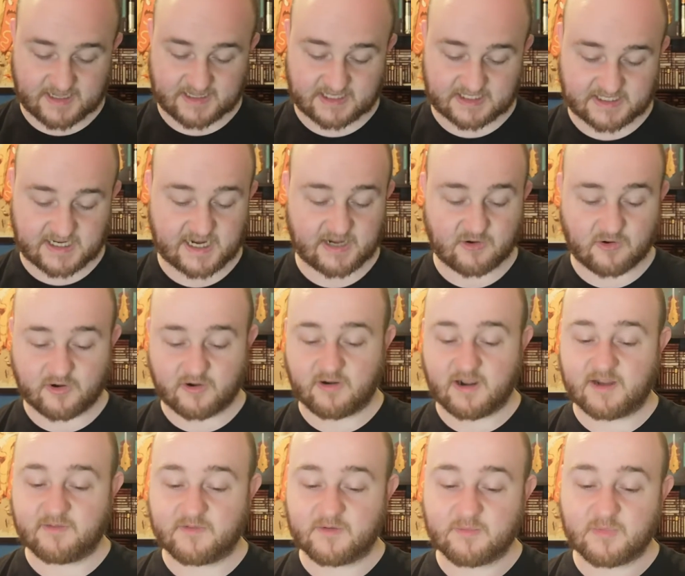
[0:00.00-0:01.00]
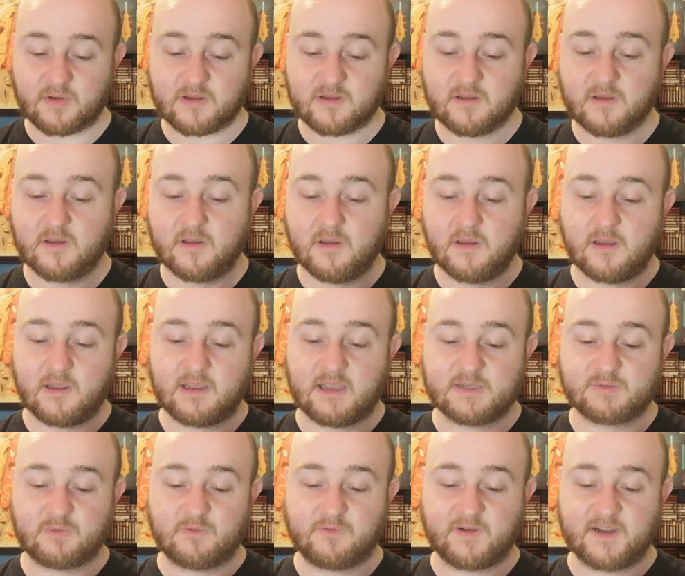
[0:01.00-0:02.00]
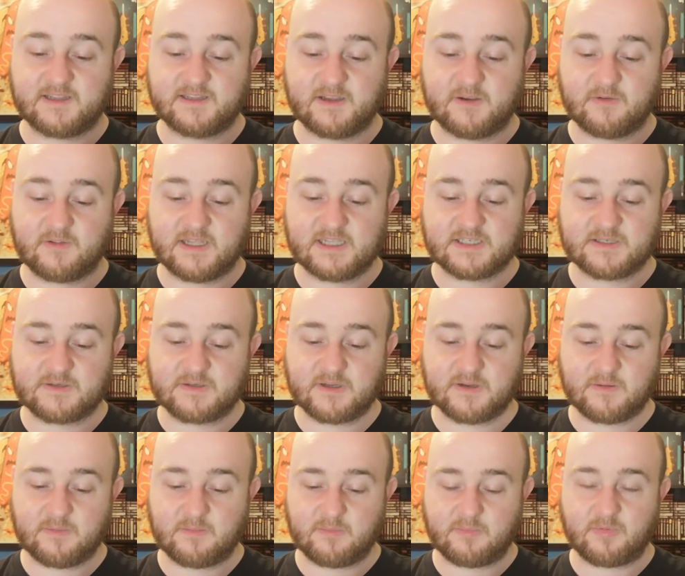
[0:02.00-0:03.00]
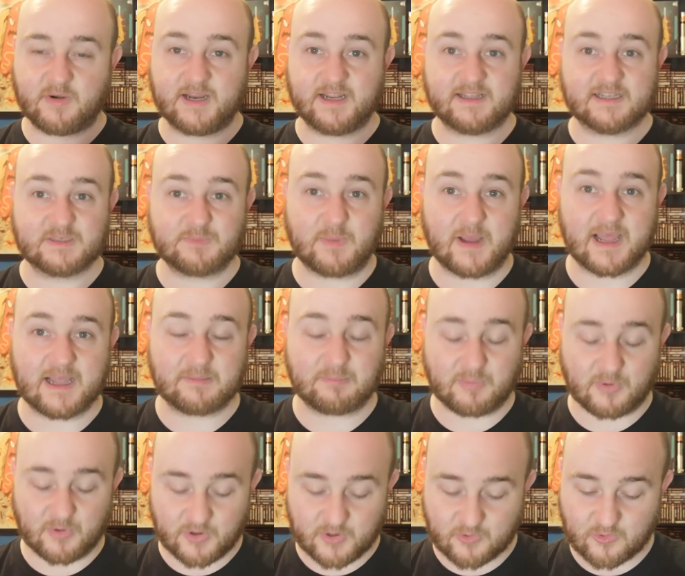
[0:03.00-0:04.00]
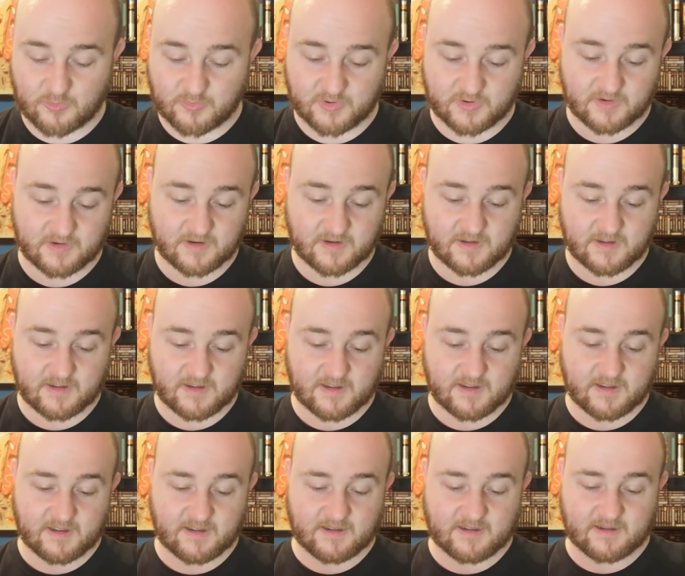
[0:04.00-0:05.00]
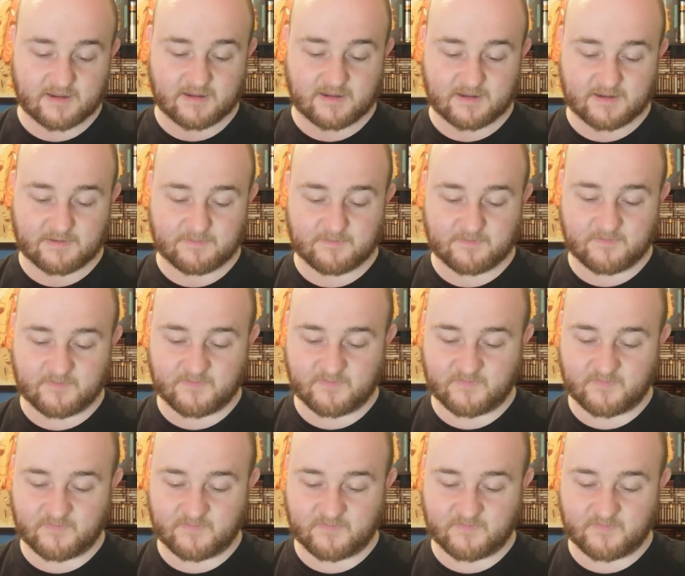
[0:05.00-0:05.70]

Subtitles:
to be a design on it or anything, but I guess we'll find out. Let's break this bad boy open. I've